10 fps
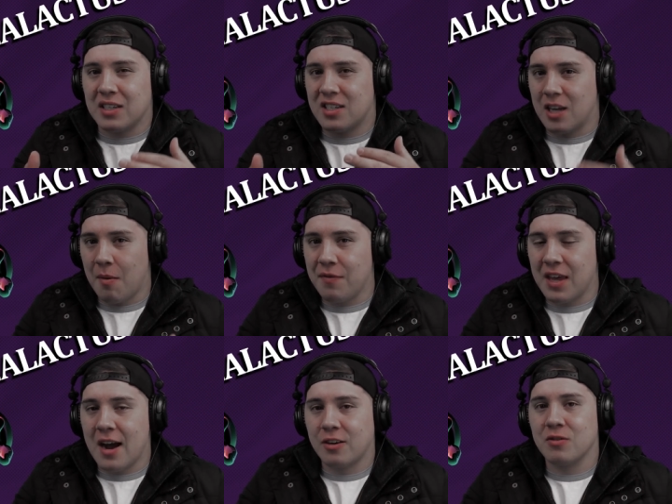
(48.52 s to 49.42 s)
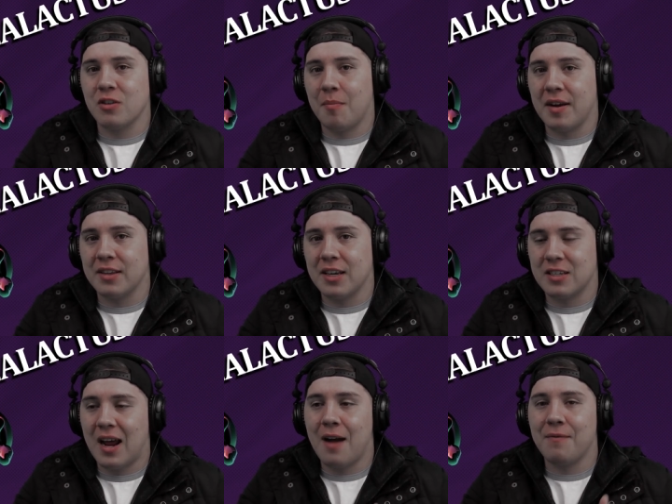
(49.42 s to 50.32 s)
I think some of the actors on
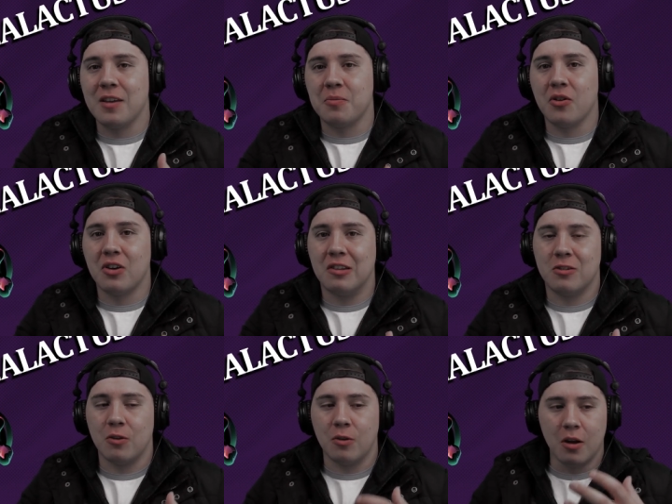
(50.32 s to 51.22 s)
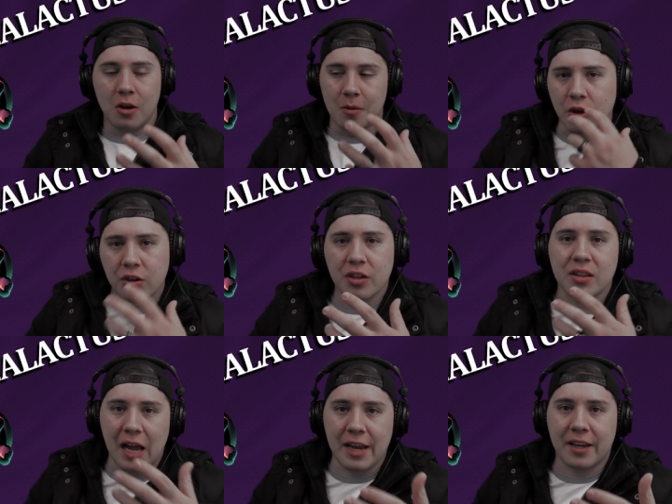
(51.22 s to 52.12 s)
my list have the ability to
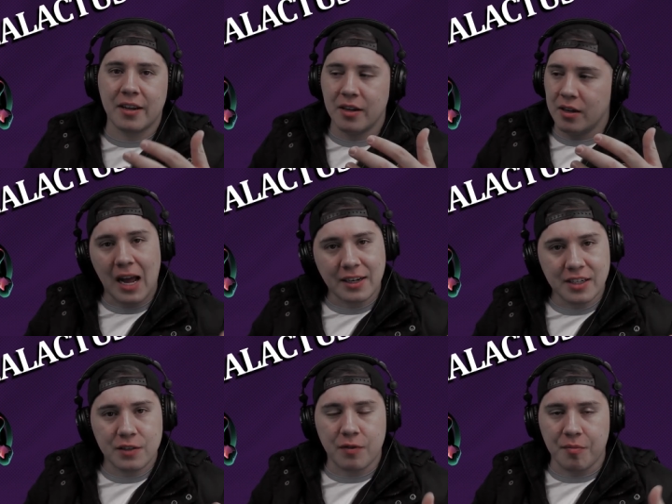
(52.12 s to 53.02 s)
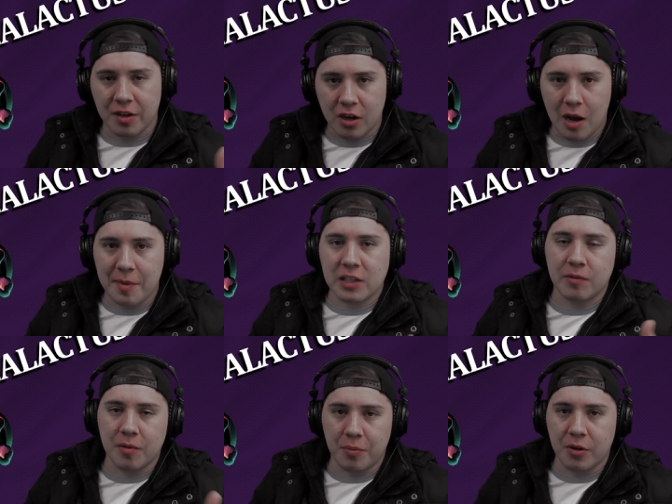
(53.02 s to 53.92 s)
look like Galactus from the
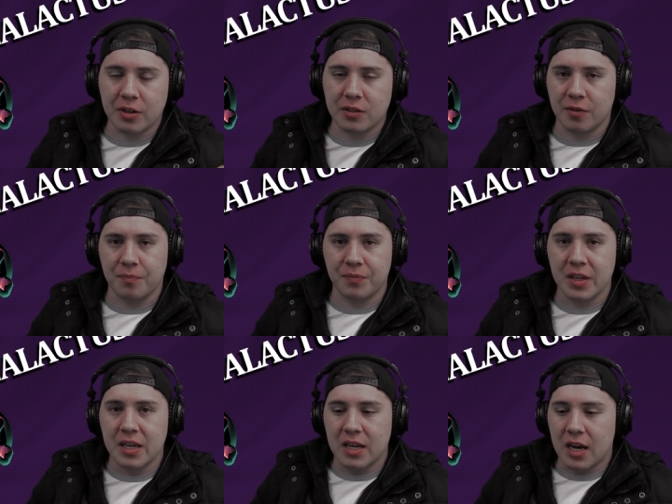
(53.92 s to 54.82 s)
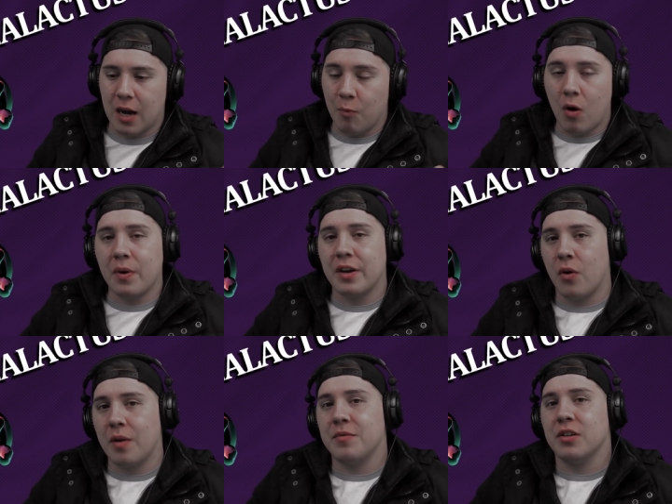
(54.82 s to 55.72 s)
comics, from the books, from um,
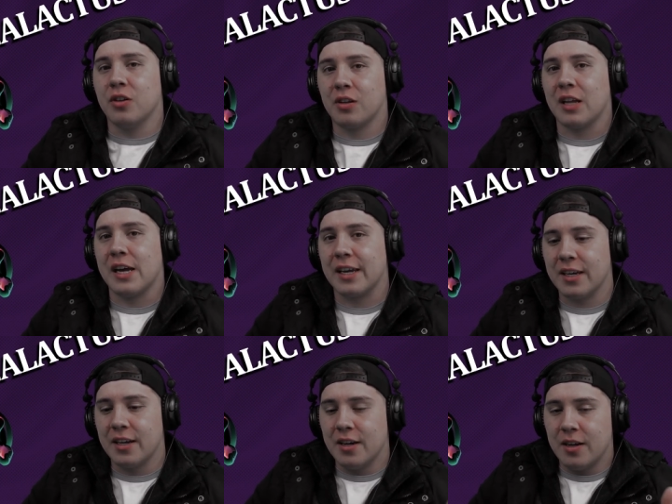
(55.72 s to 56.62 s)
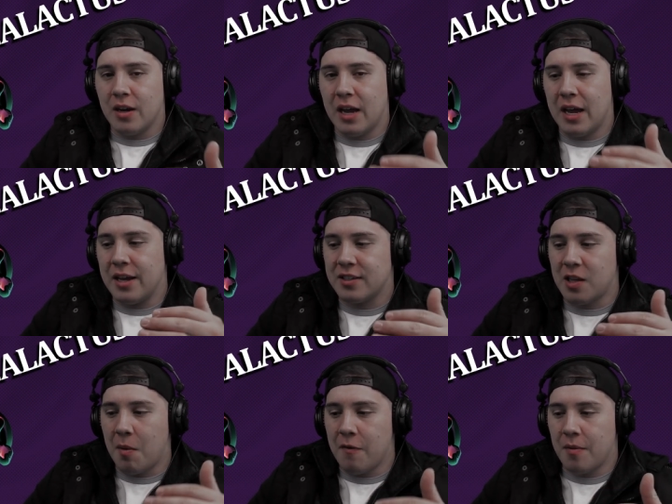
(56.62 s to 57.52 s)
what we know him to look like.
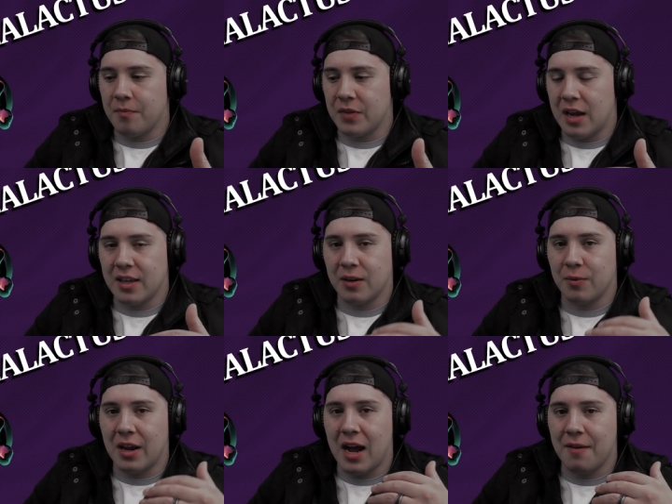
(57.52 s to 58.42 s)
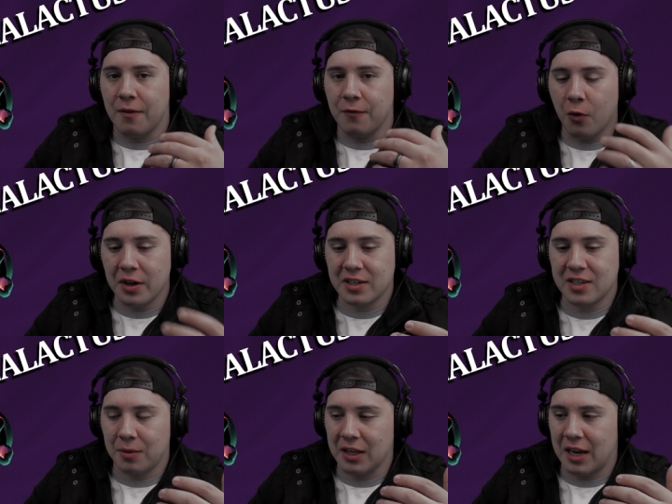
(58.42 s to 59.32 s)
And some of them, I think, would have a
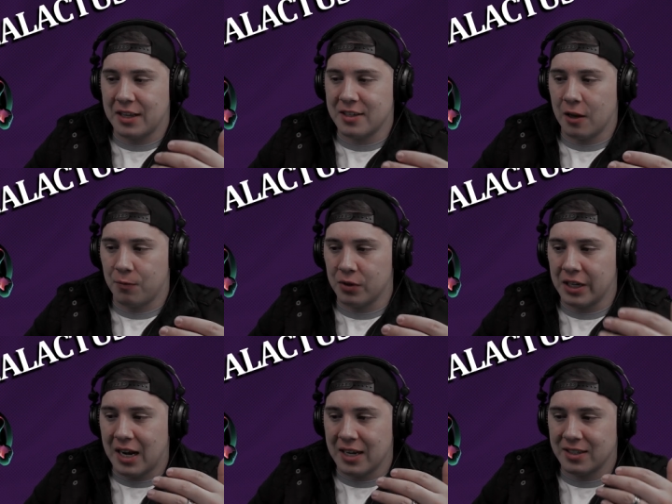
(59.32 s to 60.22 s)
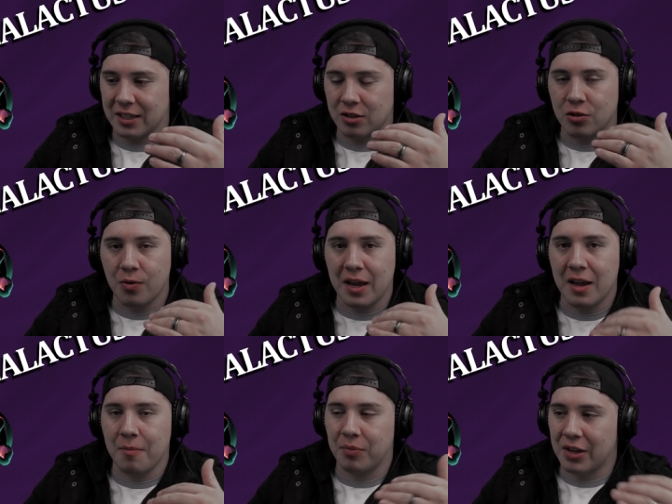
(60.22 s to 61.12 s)
voice that would lend itself really nicely
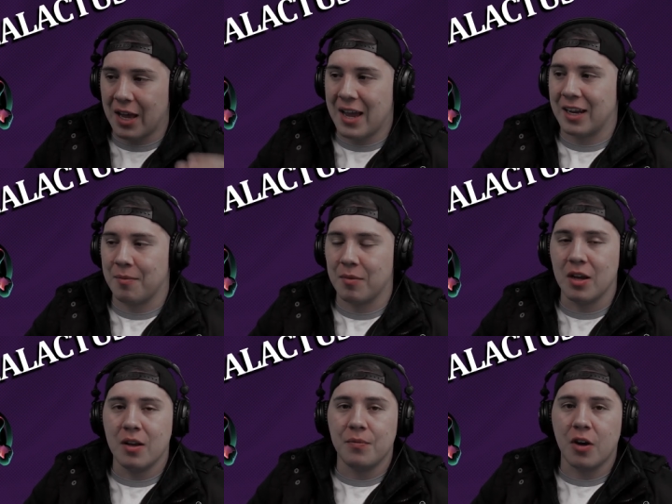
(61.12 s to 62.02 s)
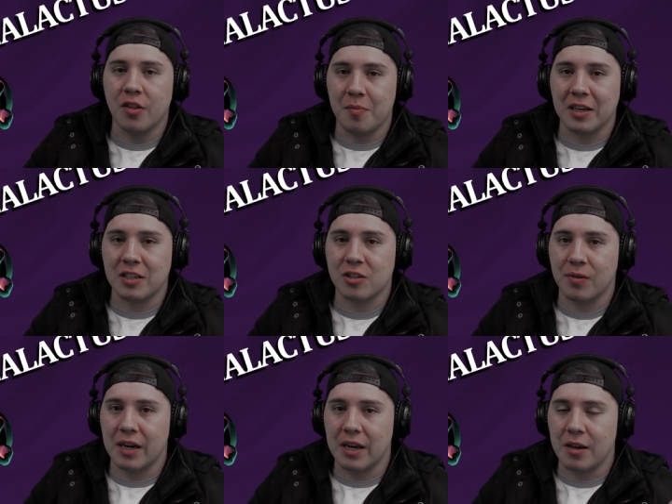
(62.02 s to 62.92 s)
to him playing him on the
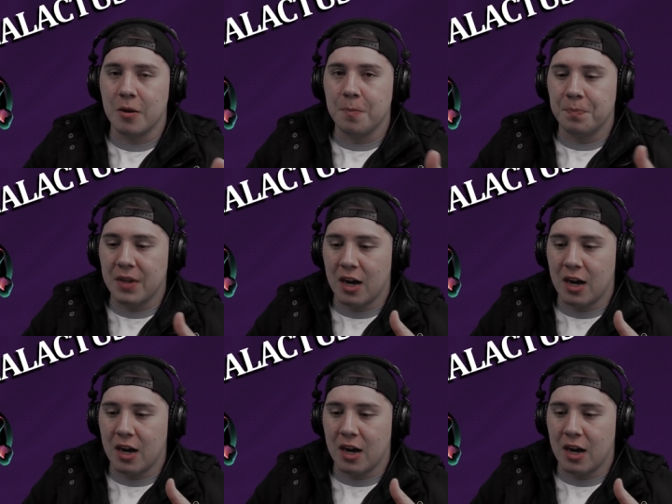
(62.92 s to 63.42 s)
big screen